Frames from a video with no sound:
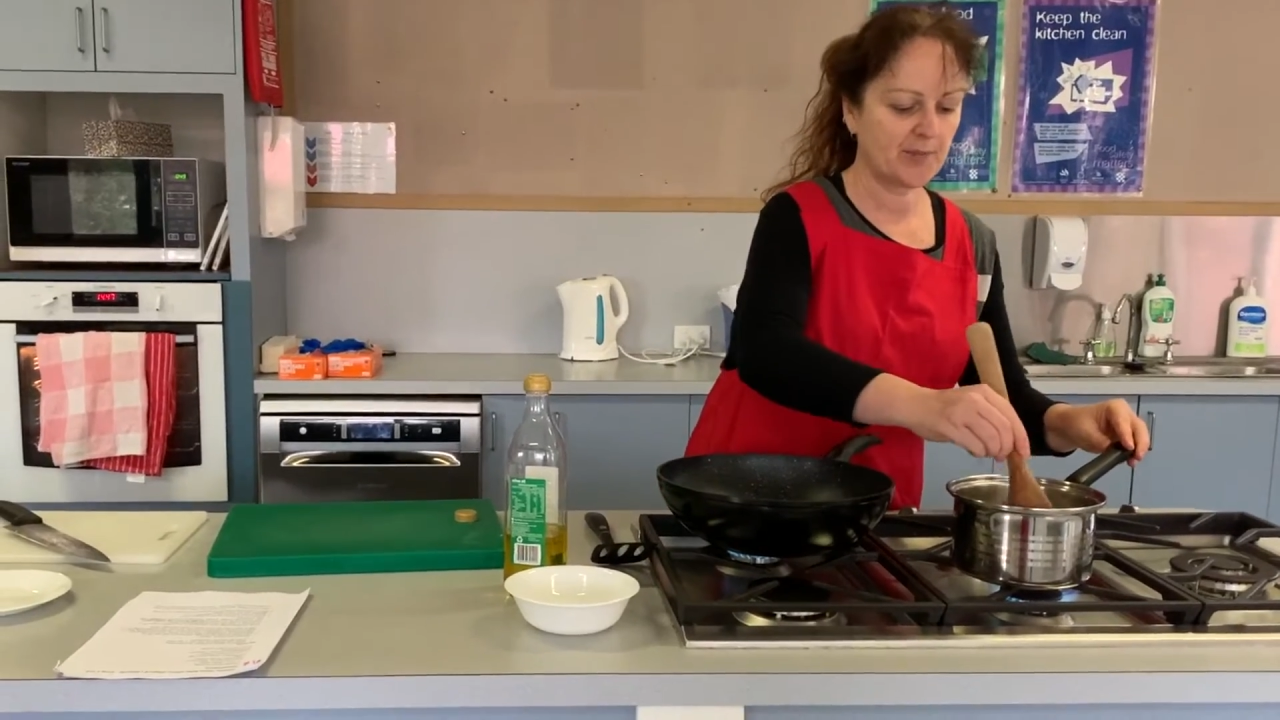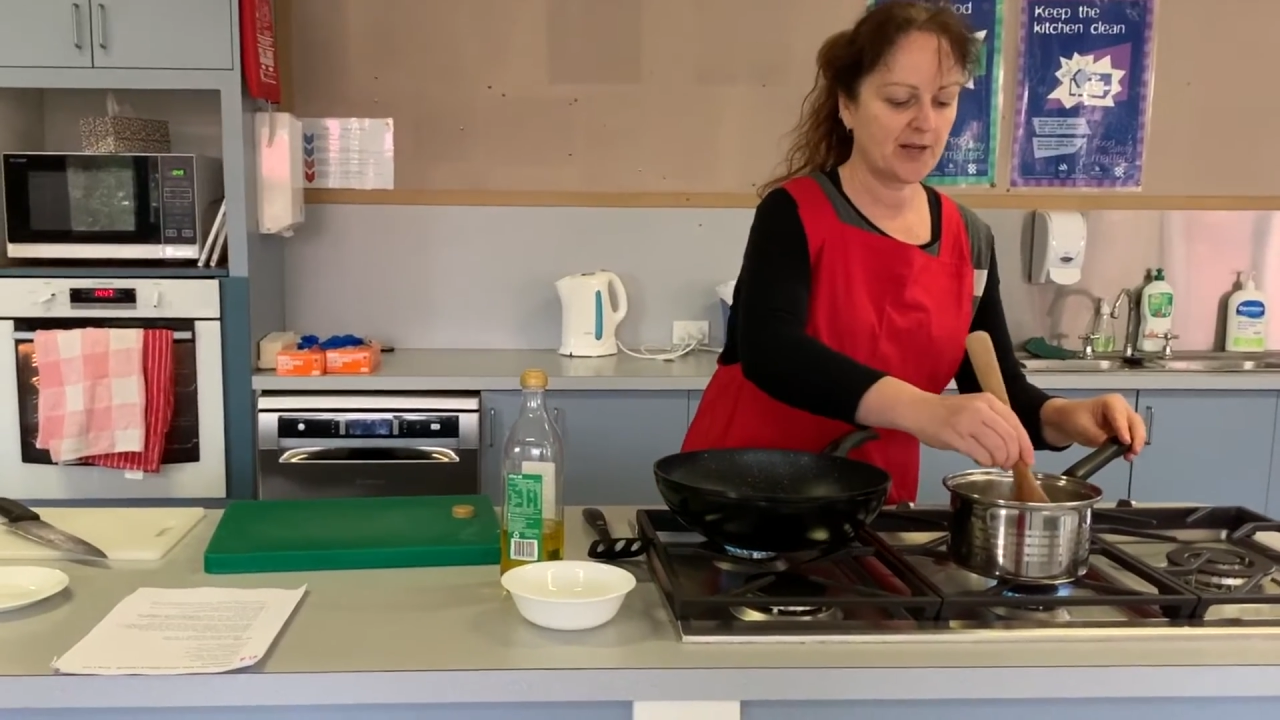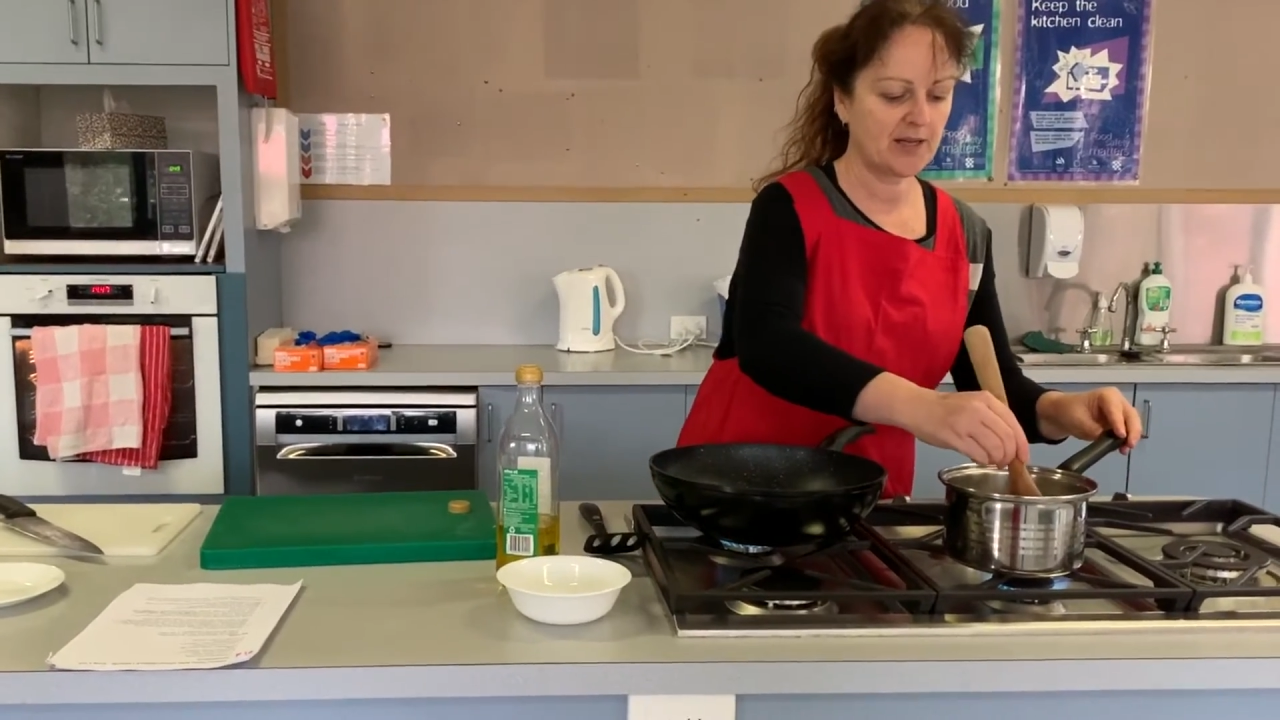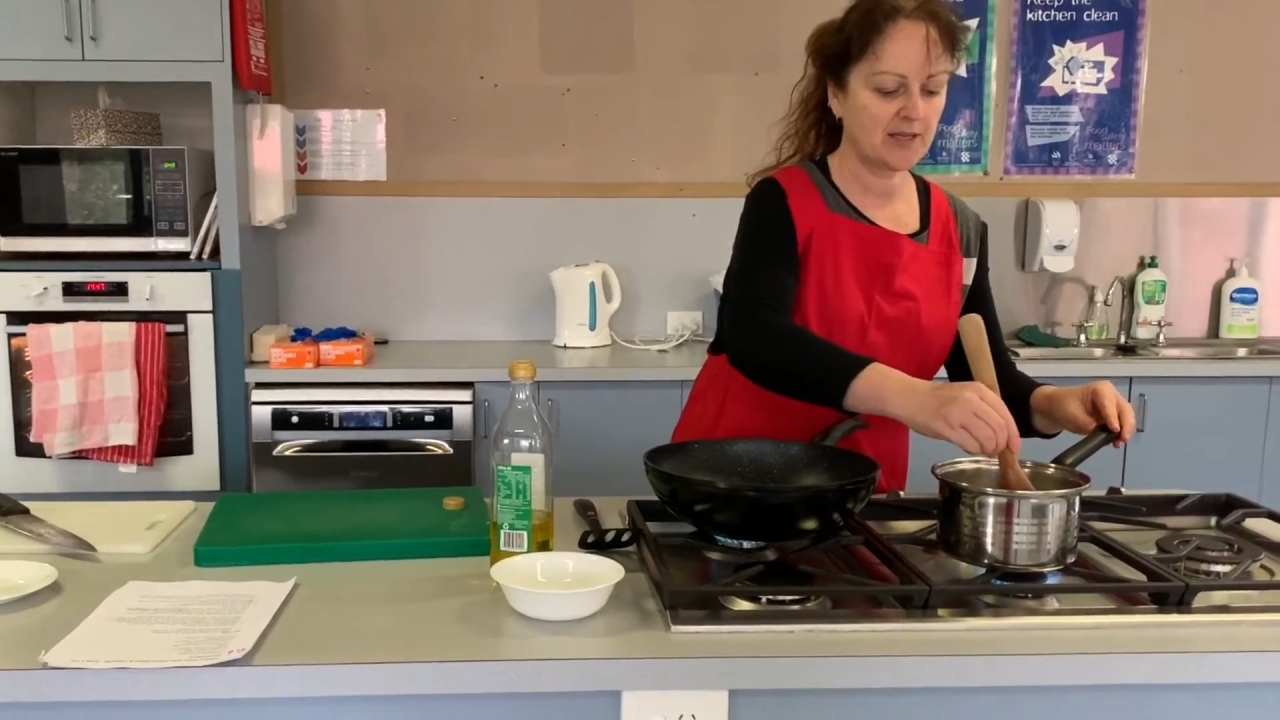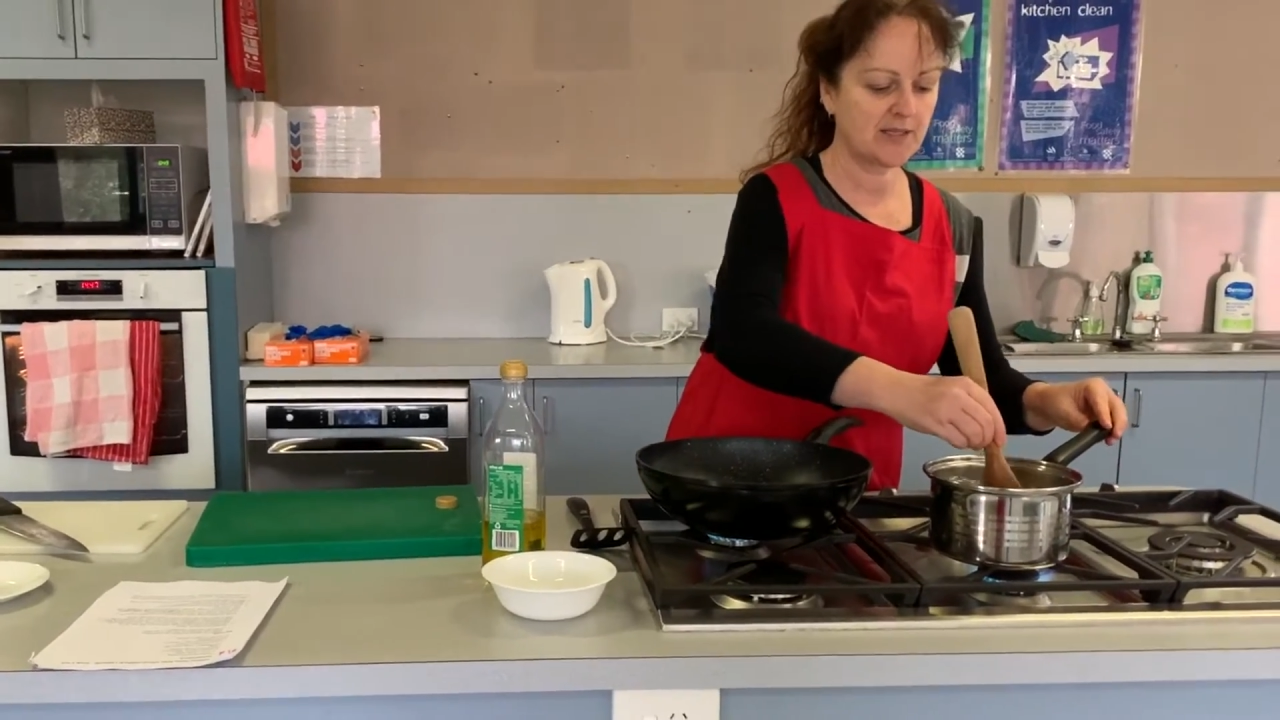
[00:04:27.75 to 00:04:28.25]

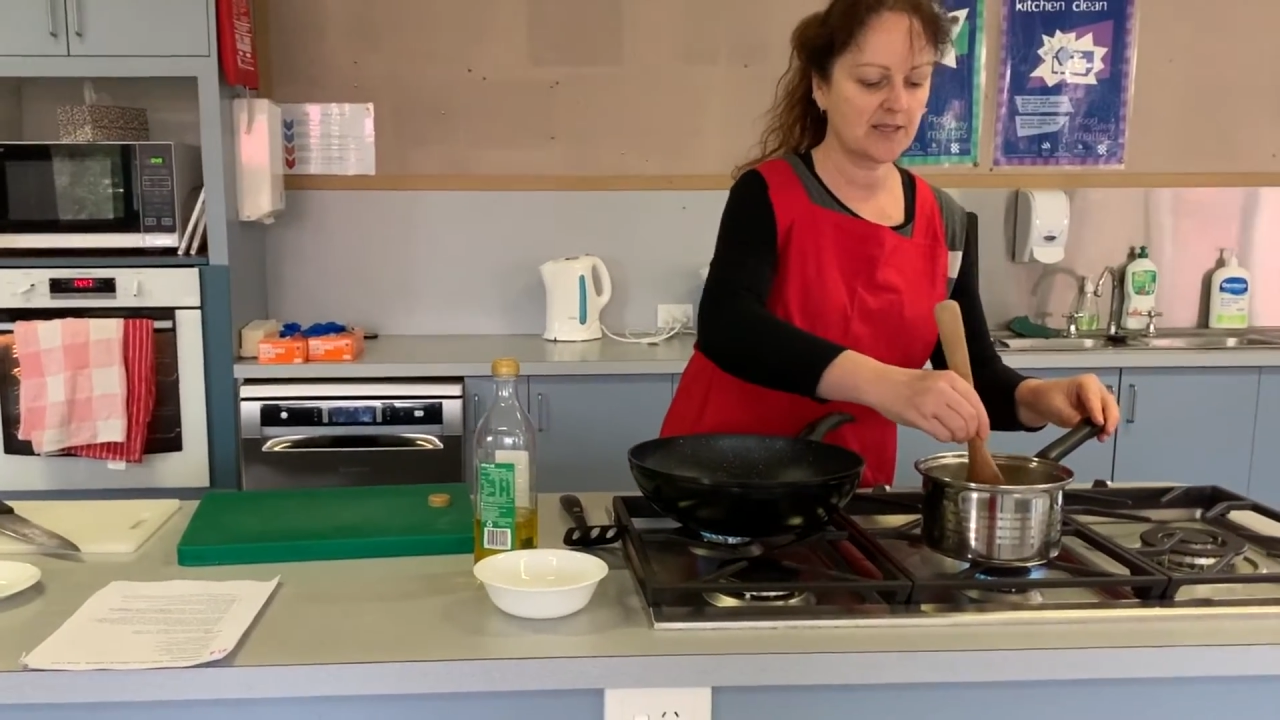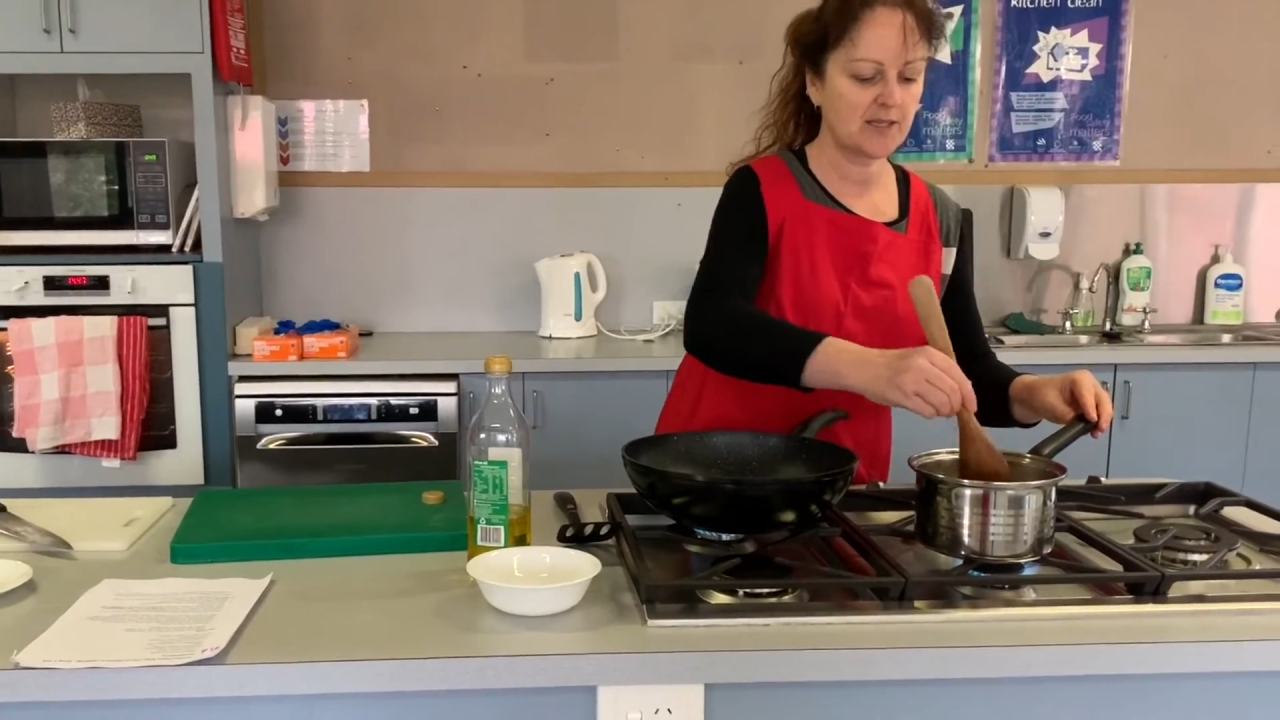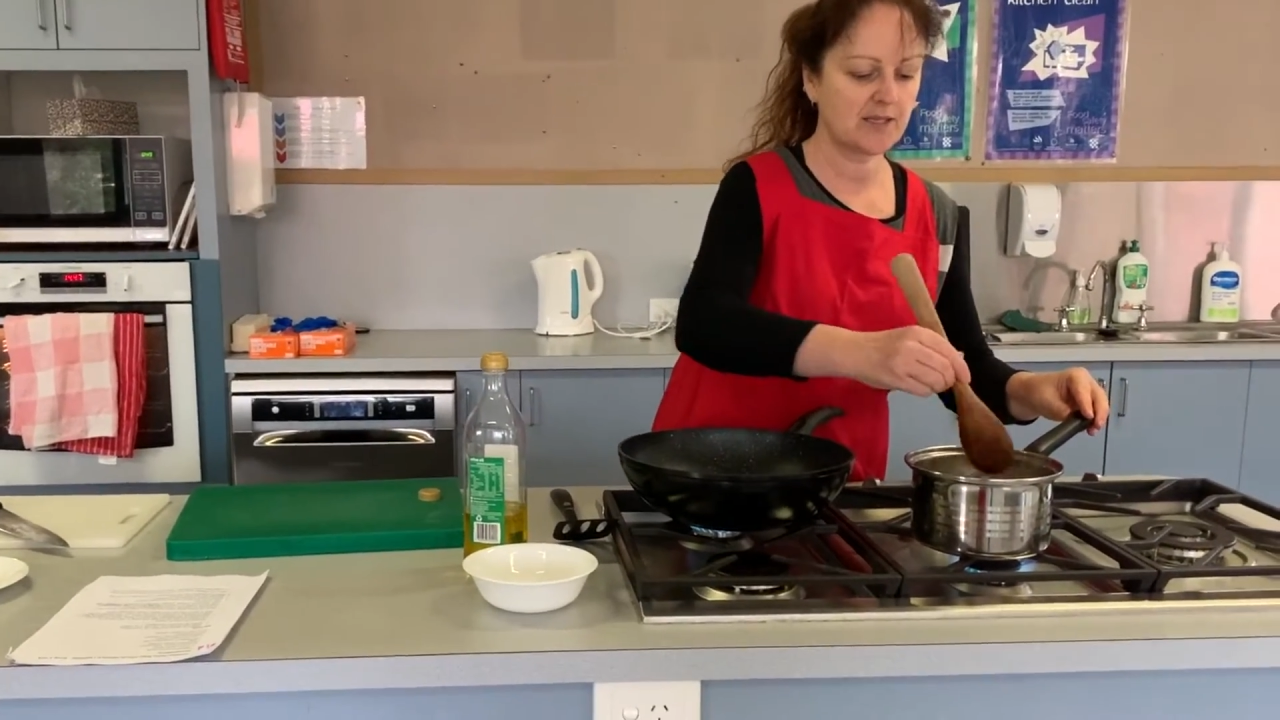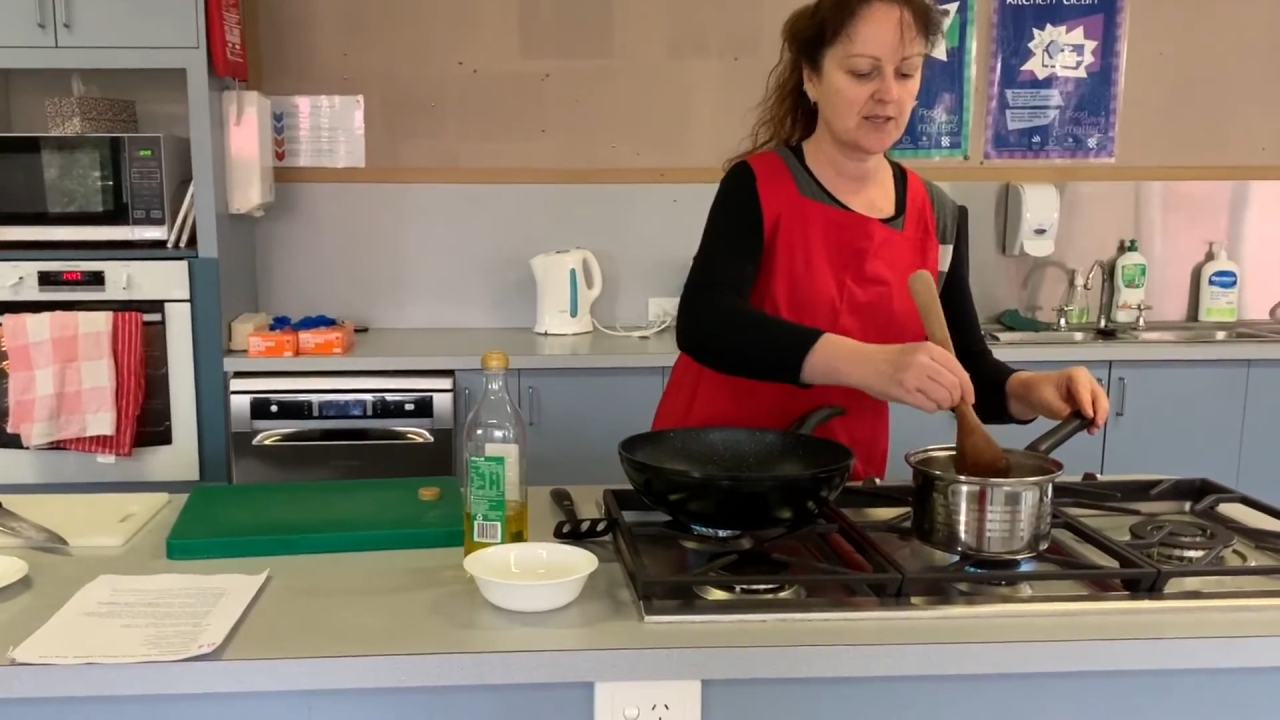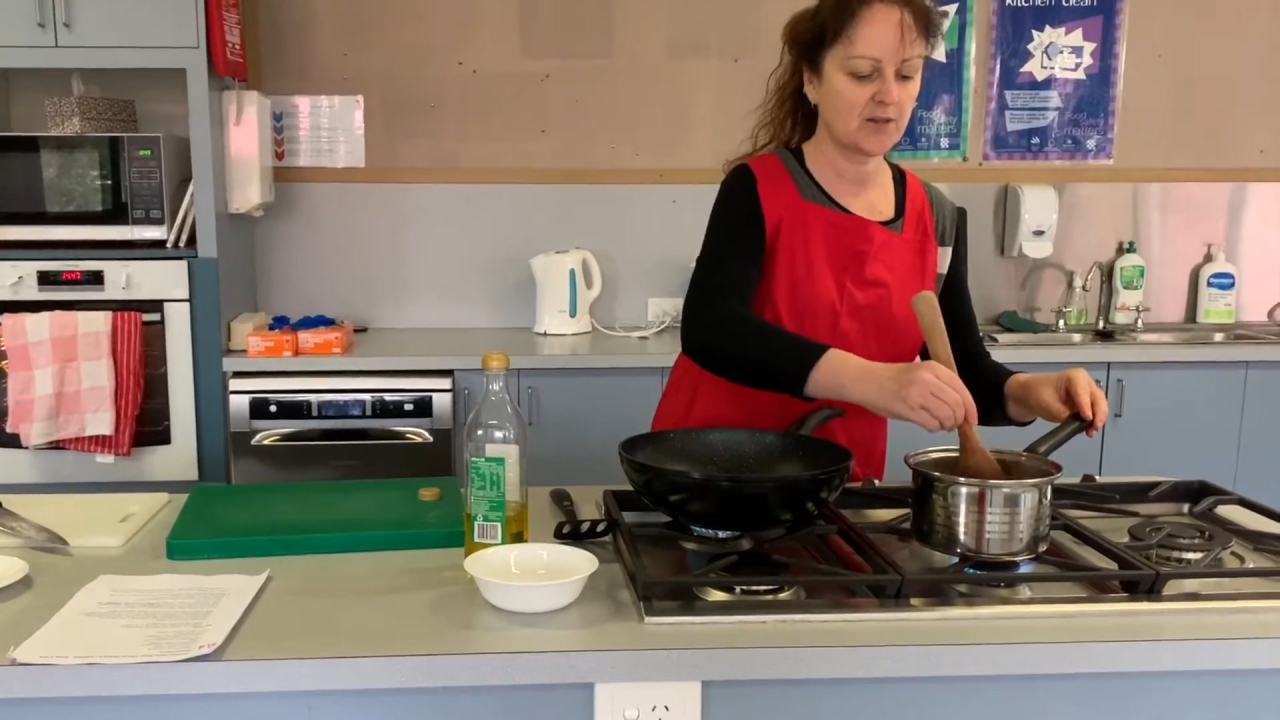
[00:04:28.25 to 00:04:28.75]
pasta so